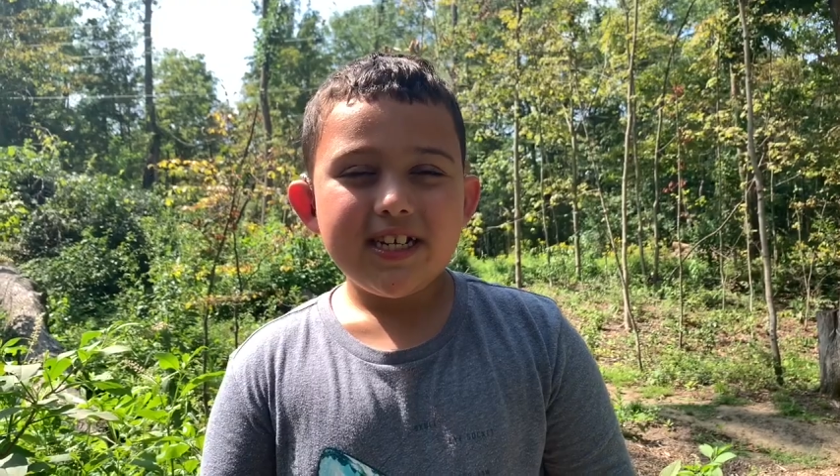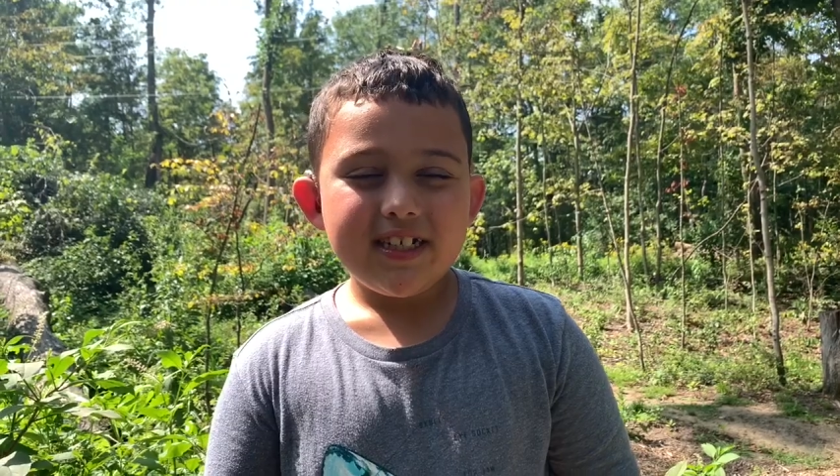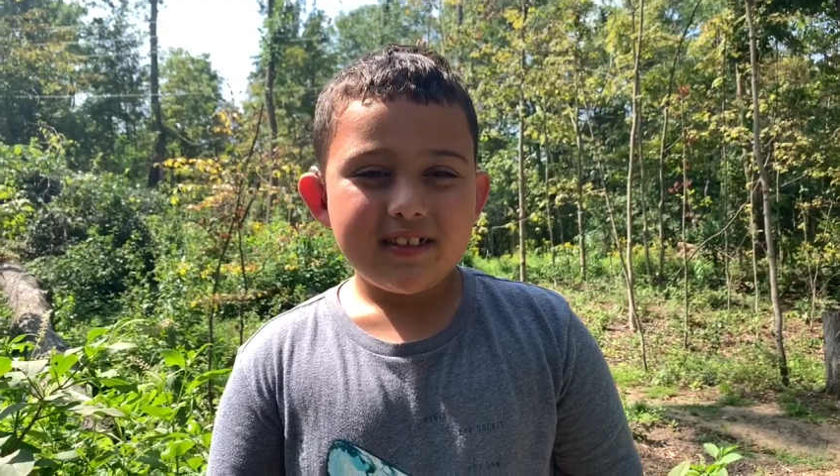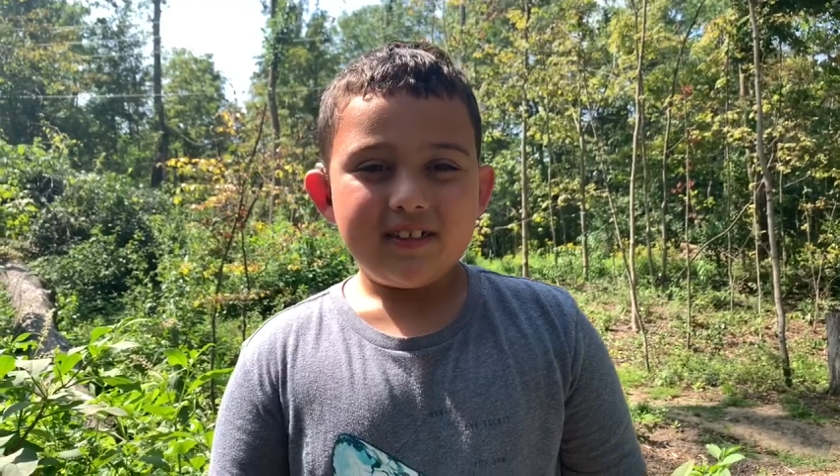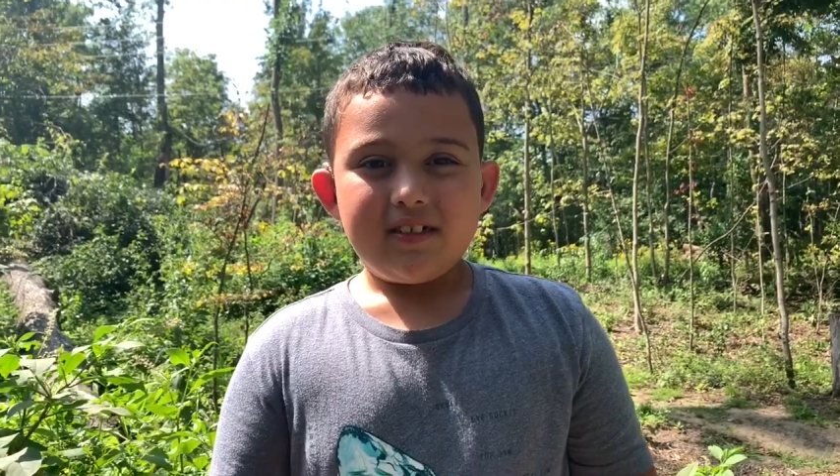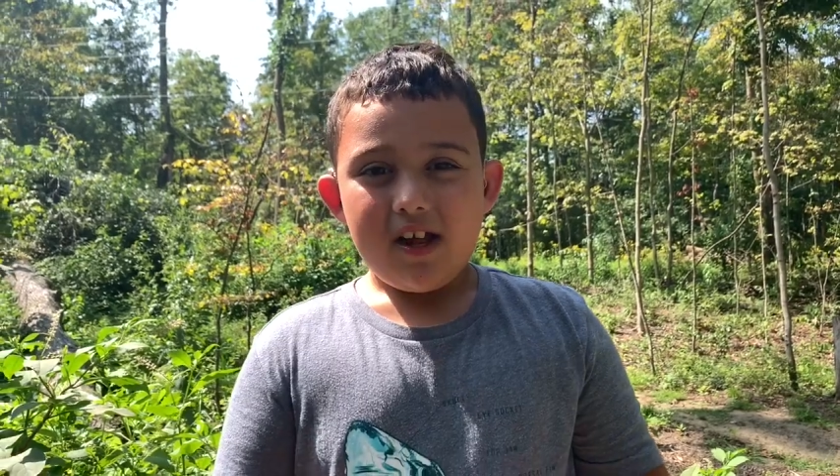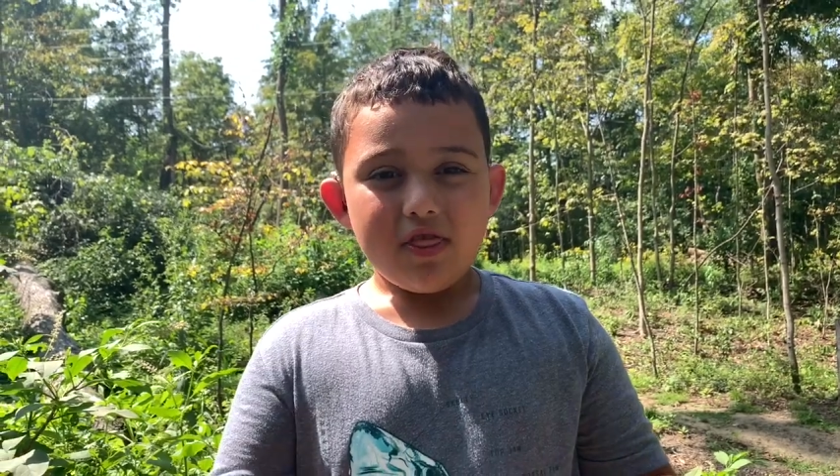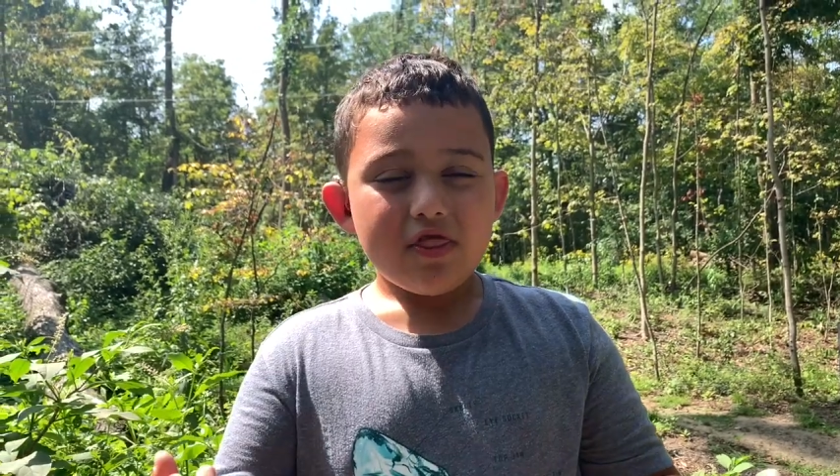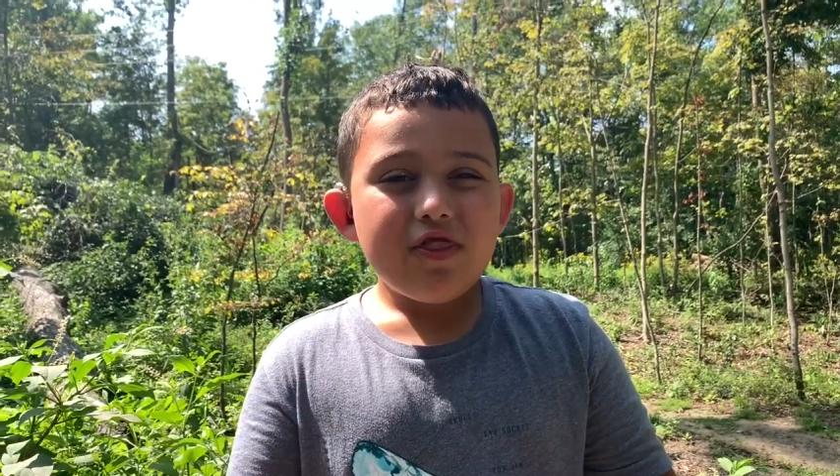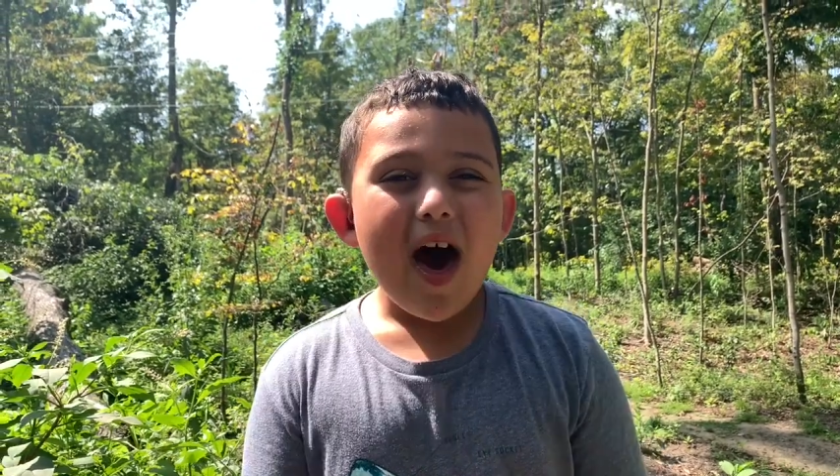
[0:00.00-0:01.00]
eat
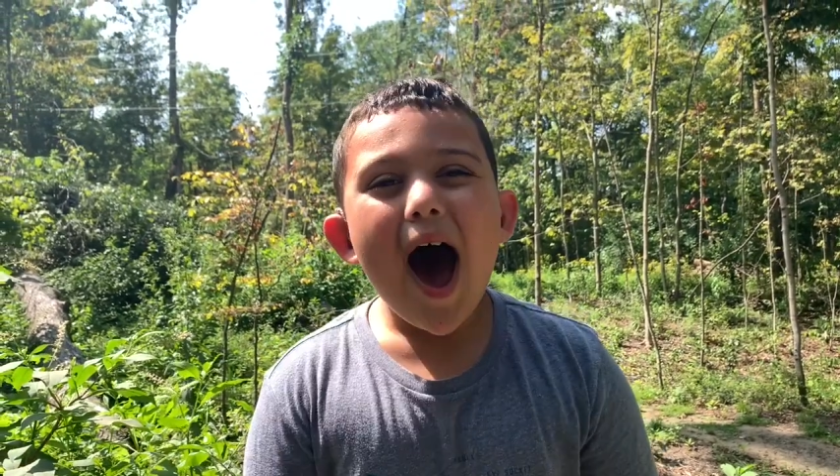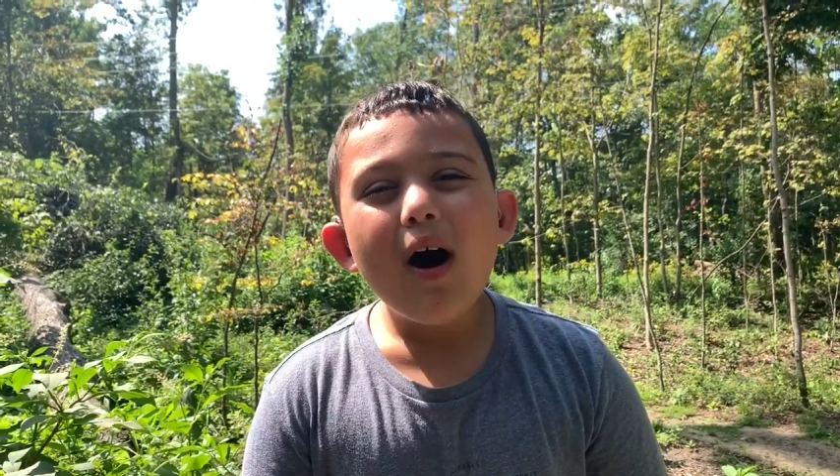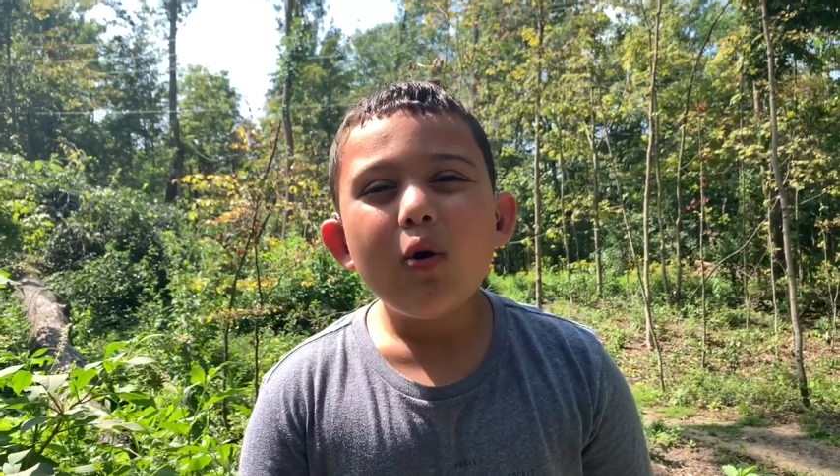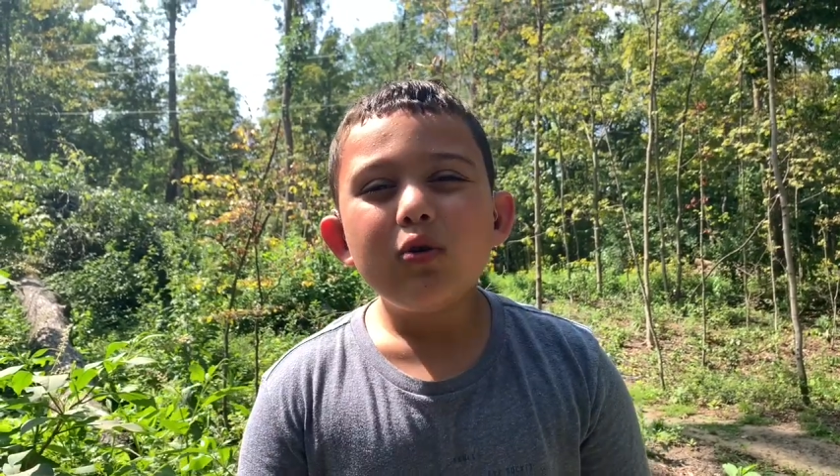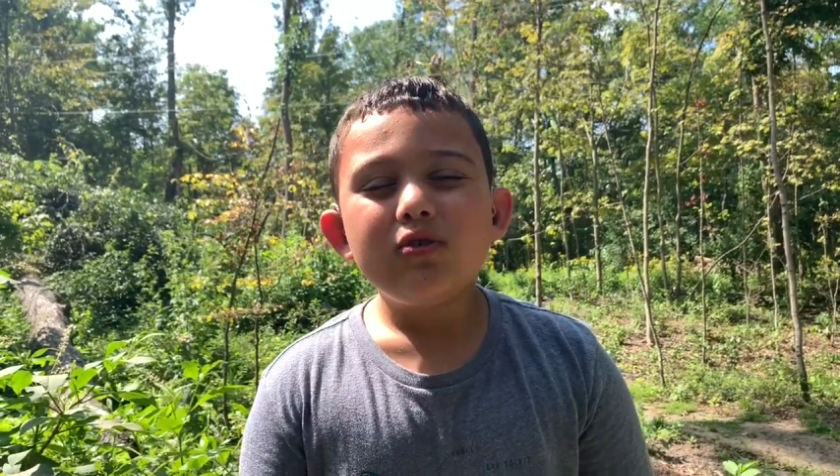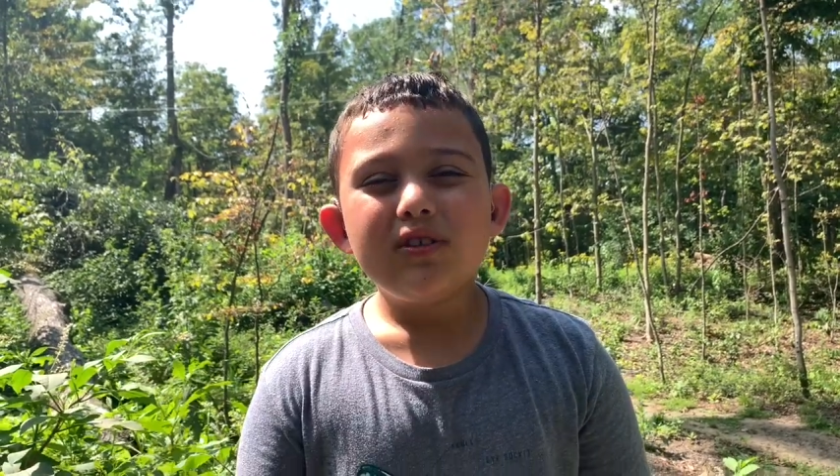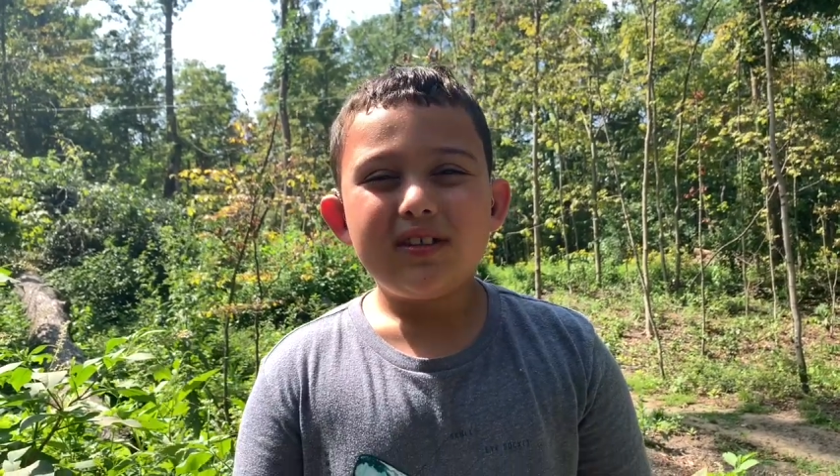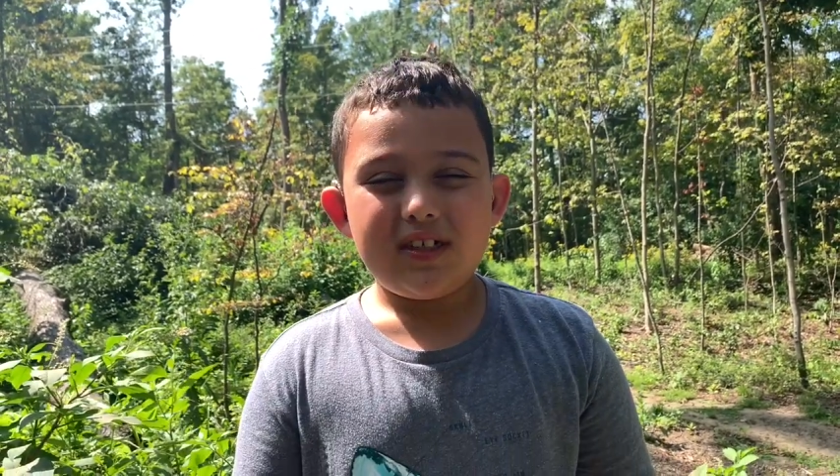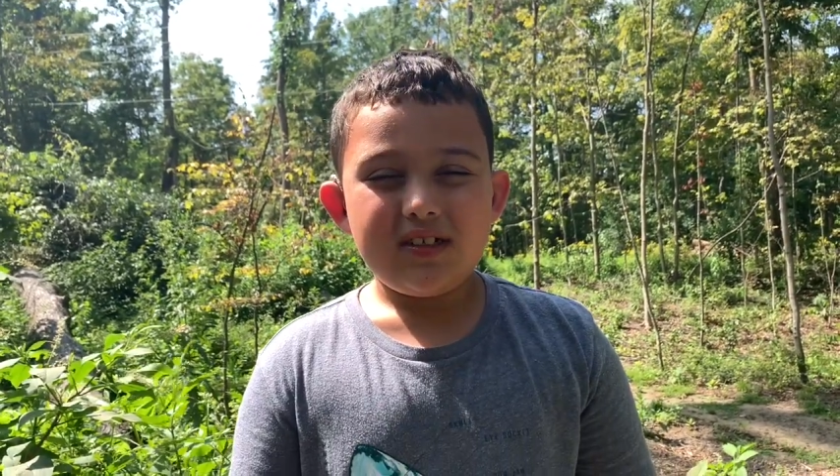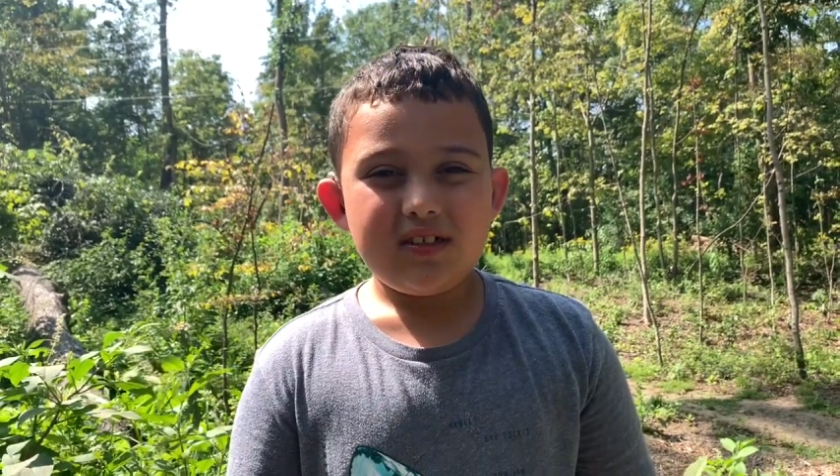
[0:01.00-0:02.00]

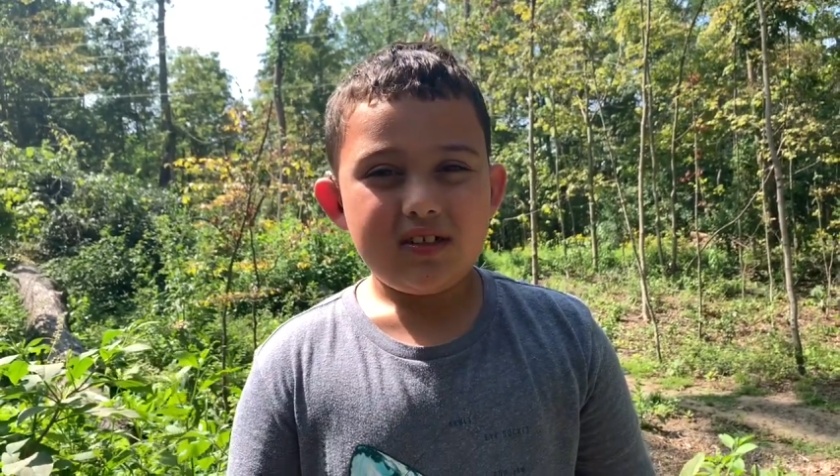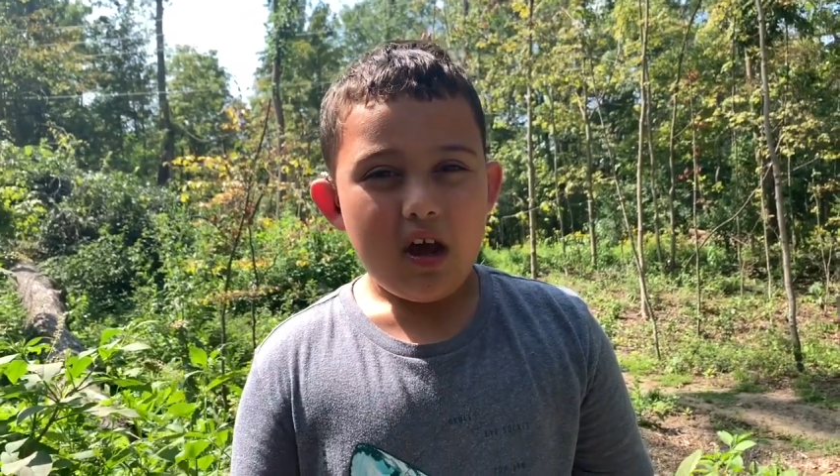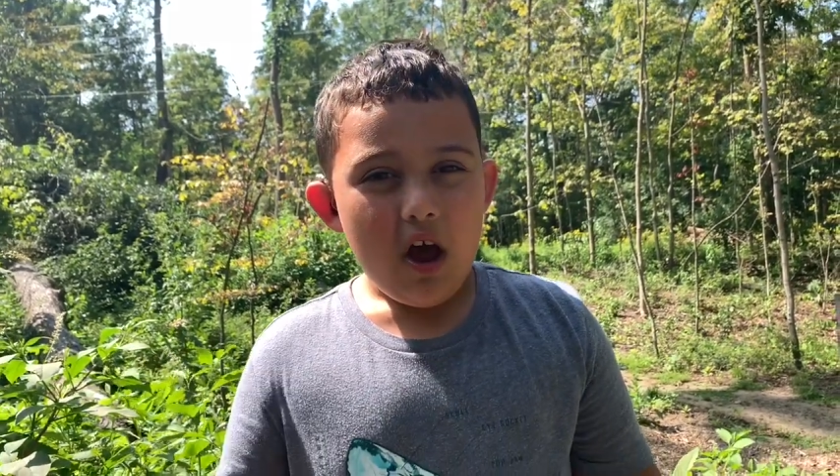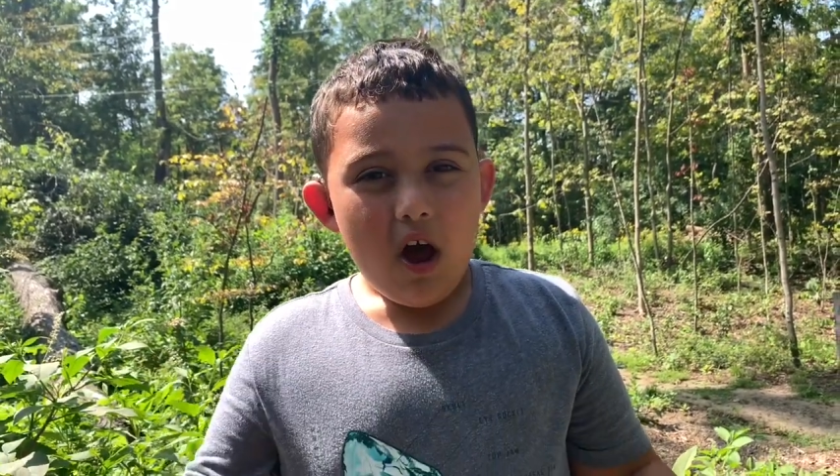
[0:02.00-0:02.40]
thousands